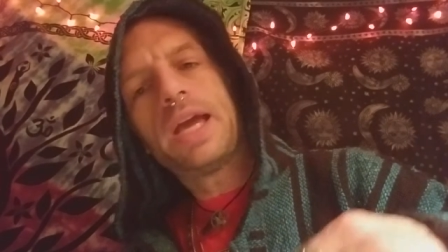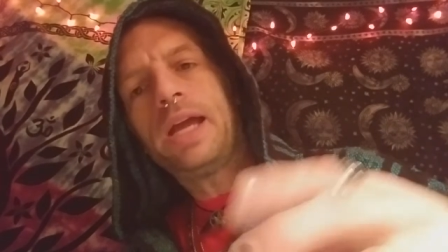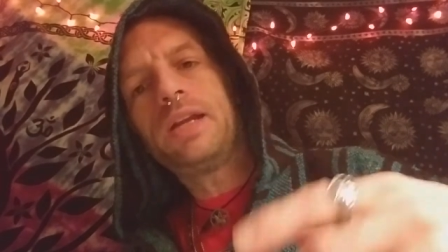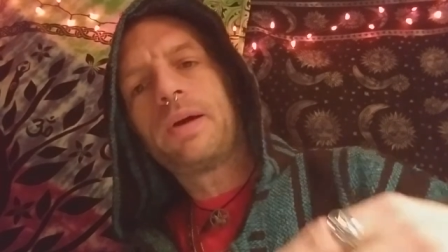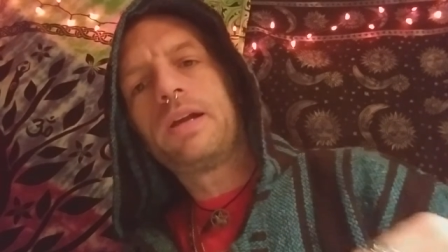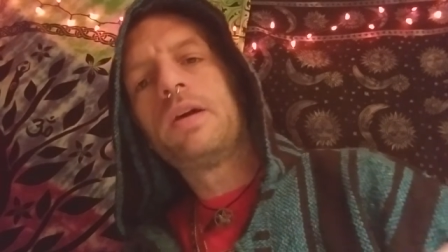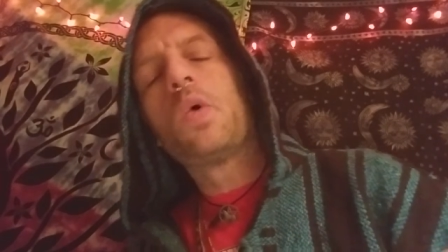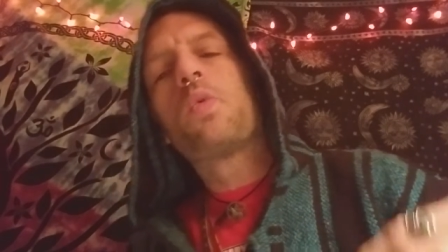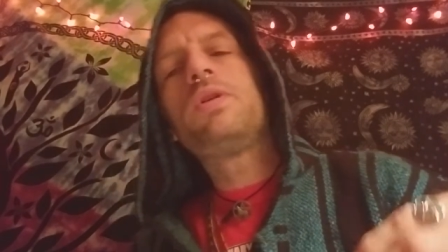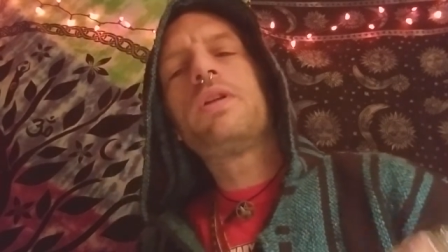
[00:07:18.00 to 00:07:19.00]
Anyway,
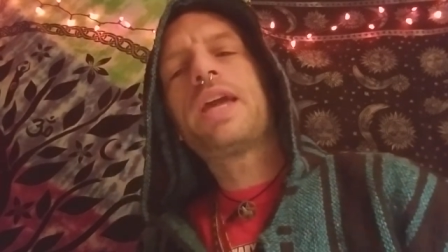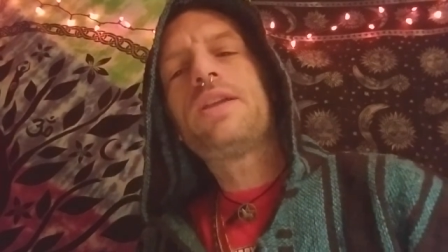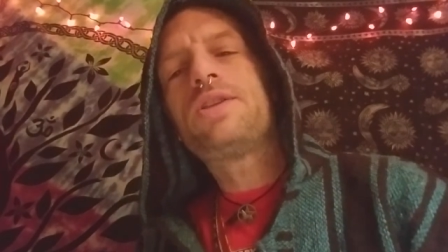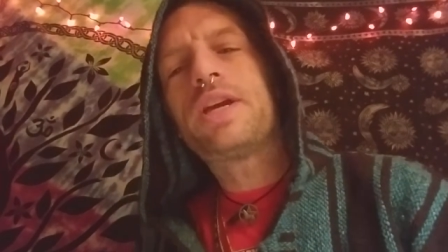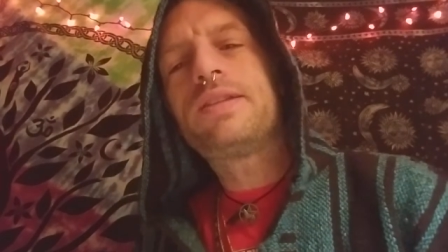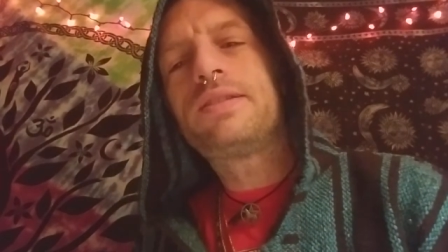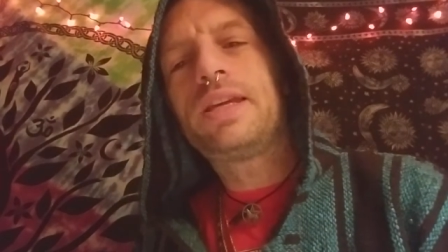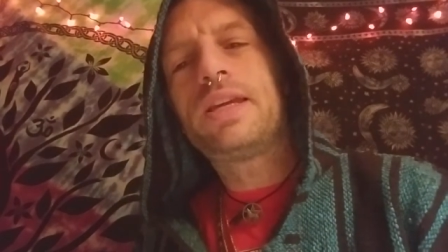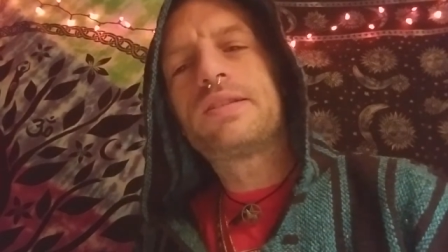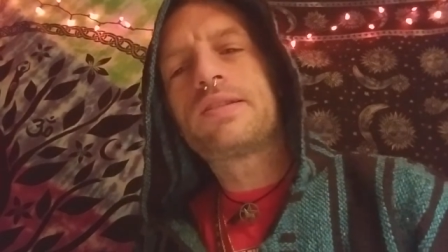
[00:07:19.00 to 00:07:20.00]
when you look at
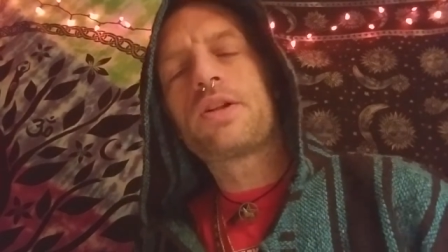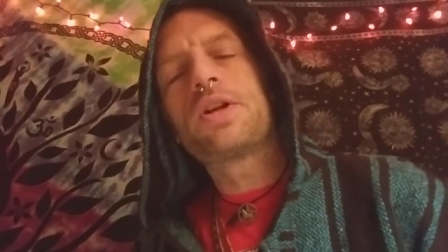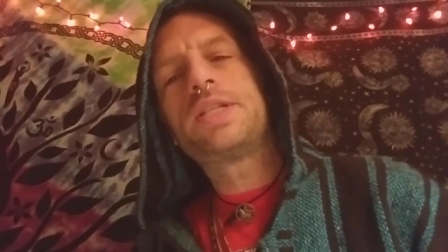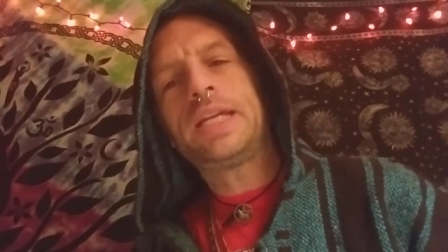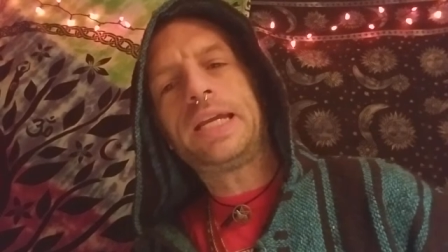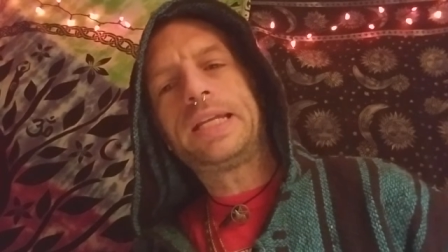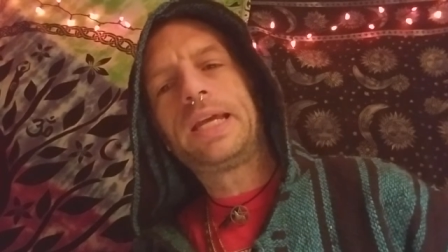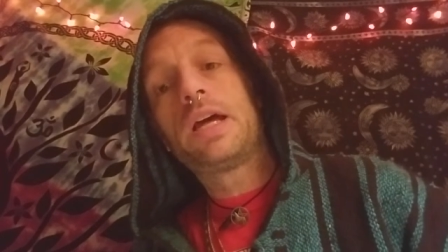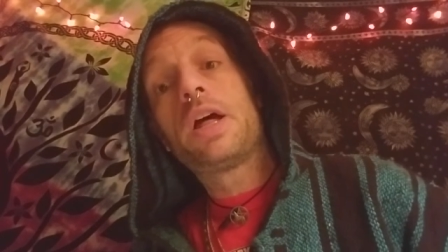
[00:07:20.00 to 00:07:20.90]
JC, it's 13.